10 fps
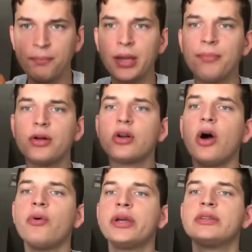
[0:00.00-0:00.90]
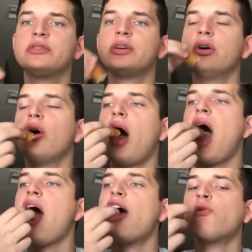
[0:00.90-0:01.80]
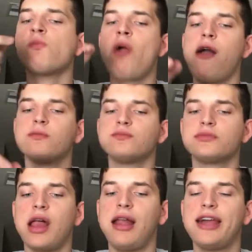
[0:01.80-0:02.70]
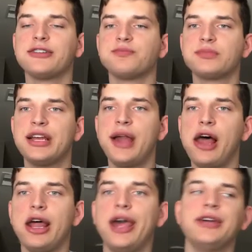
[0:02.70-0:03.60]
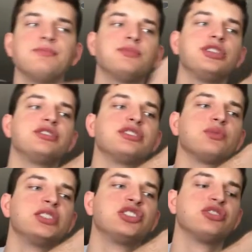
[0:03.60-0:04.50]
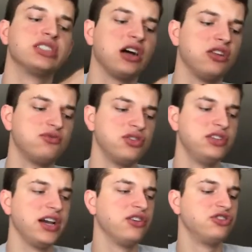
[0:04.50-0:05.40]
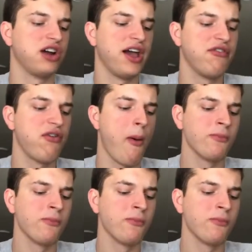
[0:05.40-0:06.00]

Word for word: people going to like in LA, there's this one street called Rodeo Drive.